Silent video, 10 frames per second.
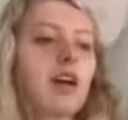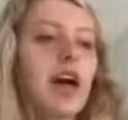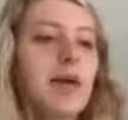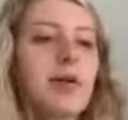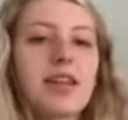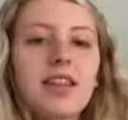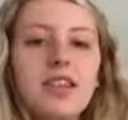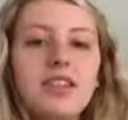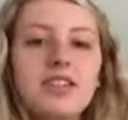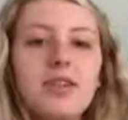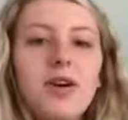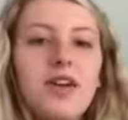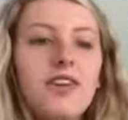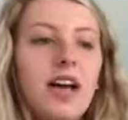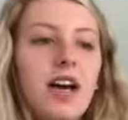I picked these 2
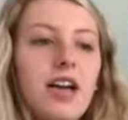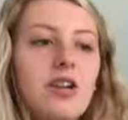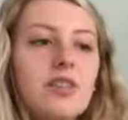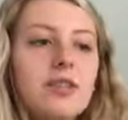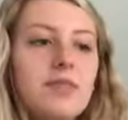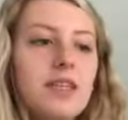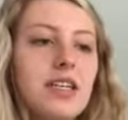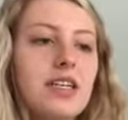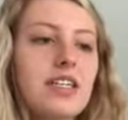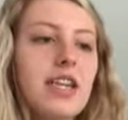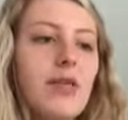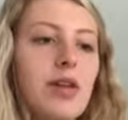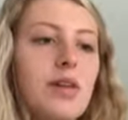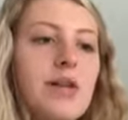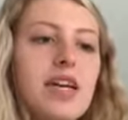avocados because they were
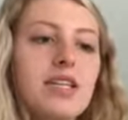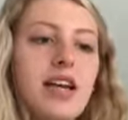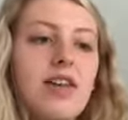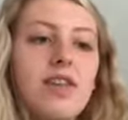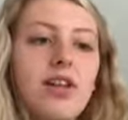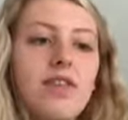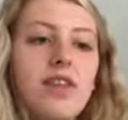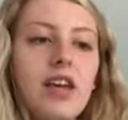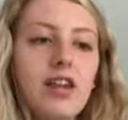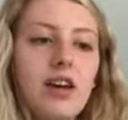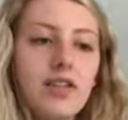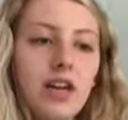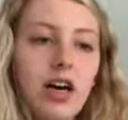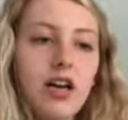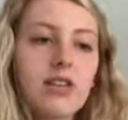the biggest out of all of the other
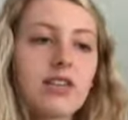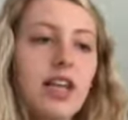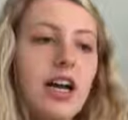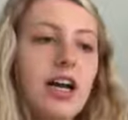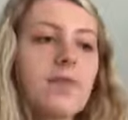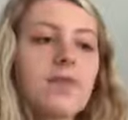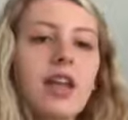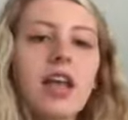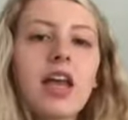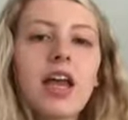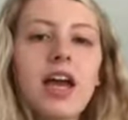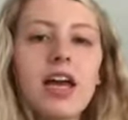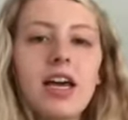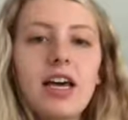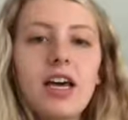avocados there.
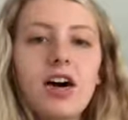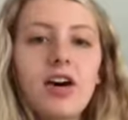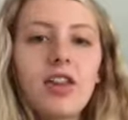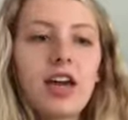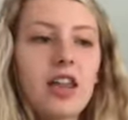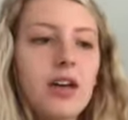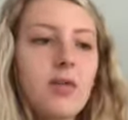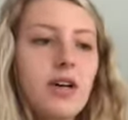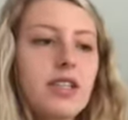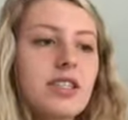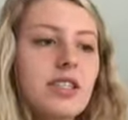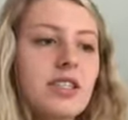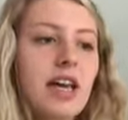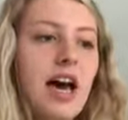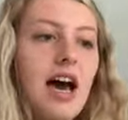And all the other ones
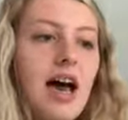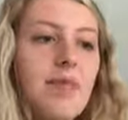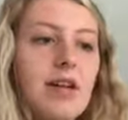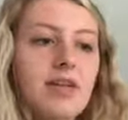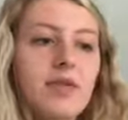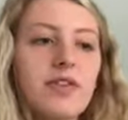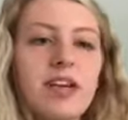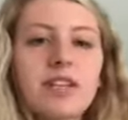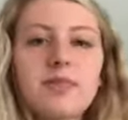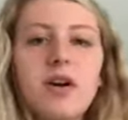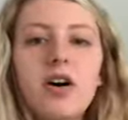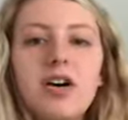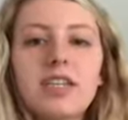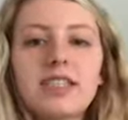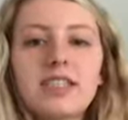that I picked were very small
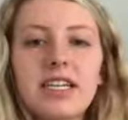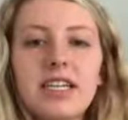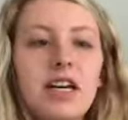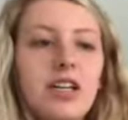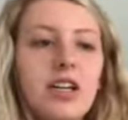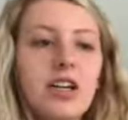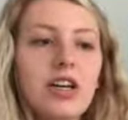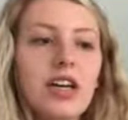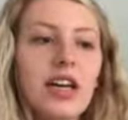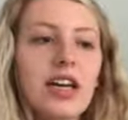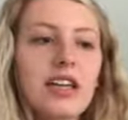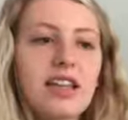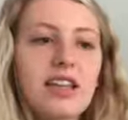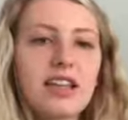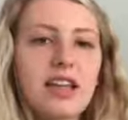and did not look like
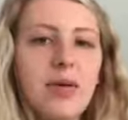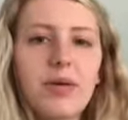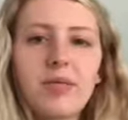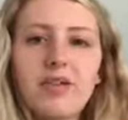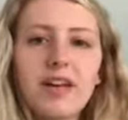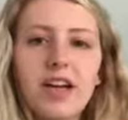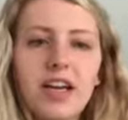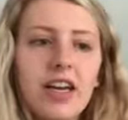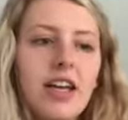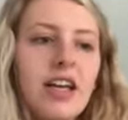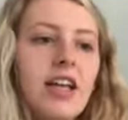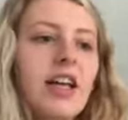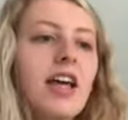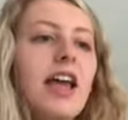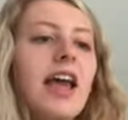they would be very good.
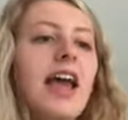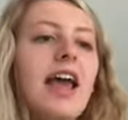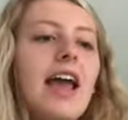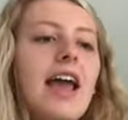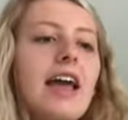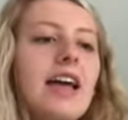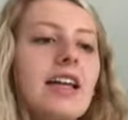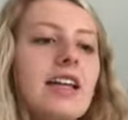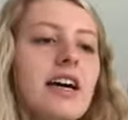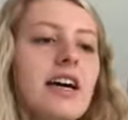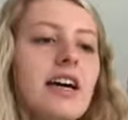And